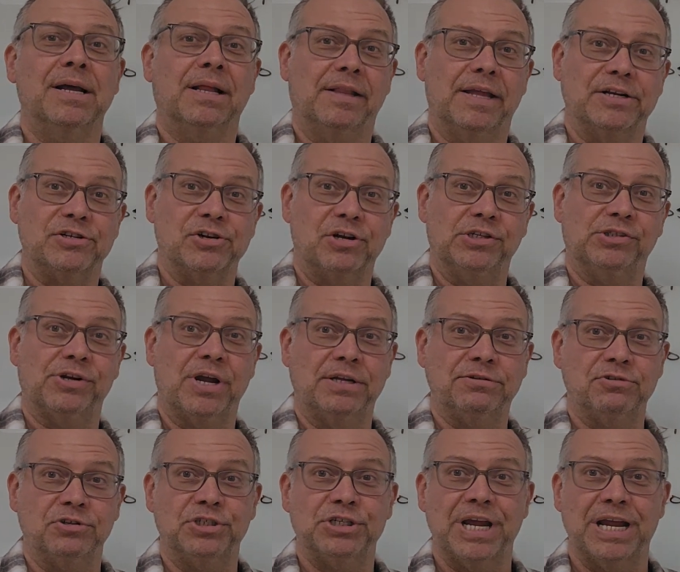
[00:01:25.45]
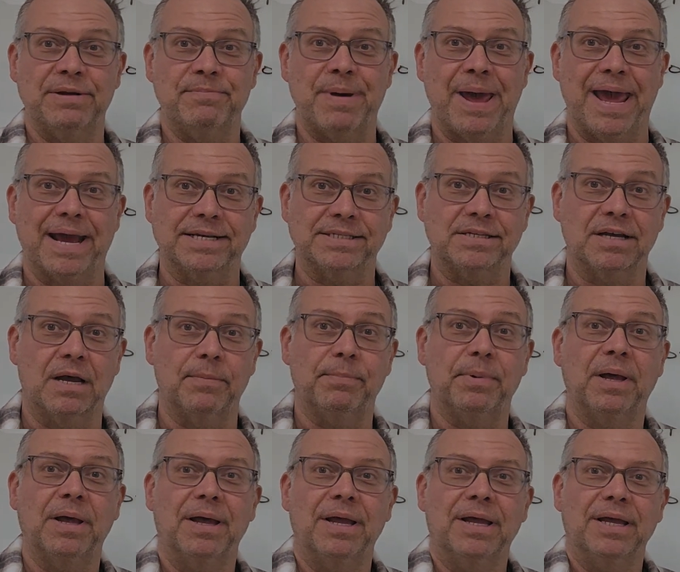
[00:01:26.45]
Electron transfer chain backs
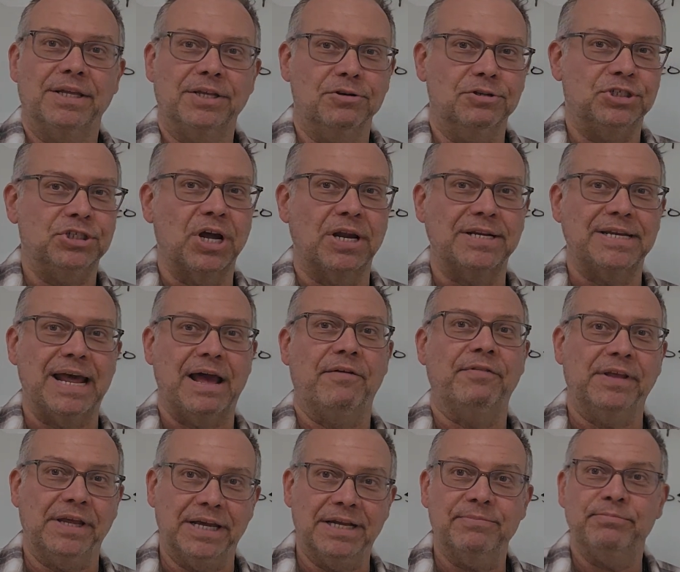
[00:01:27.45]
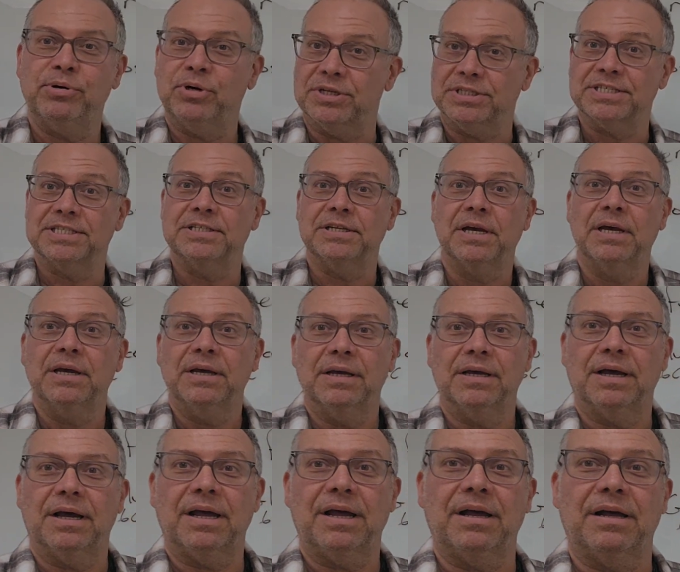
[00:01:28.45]
up. You shut down the inputs
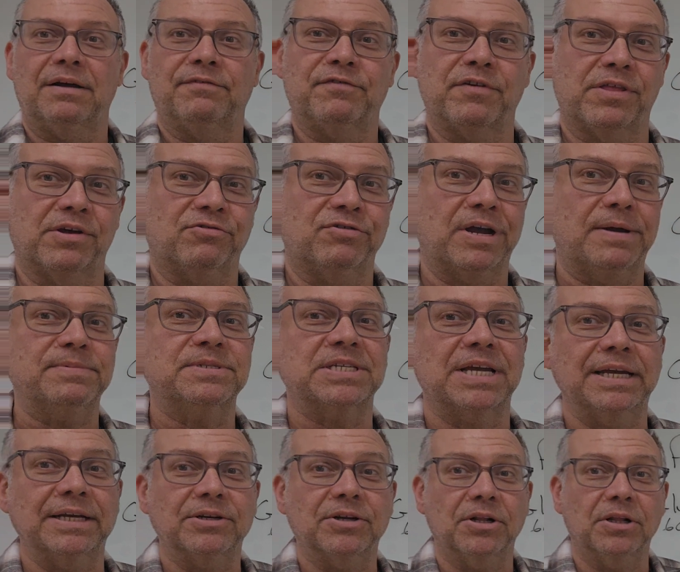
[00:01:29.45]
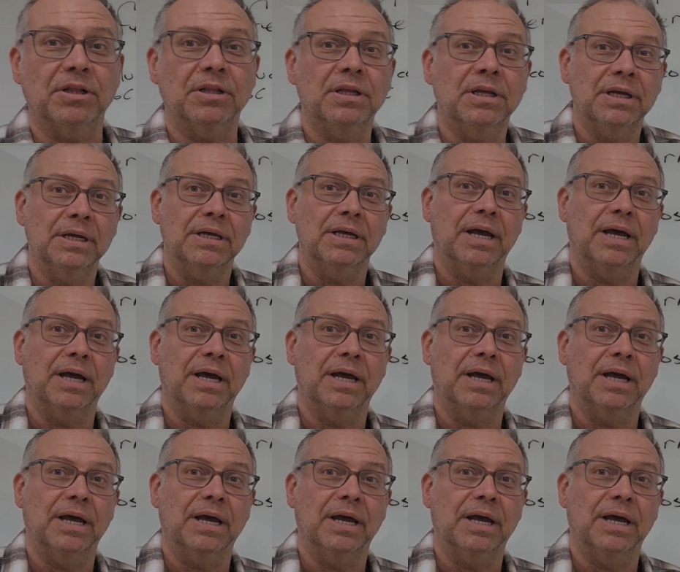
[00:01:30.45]
for the Krebs cycle.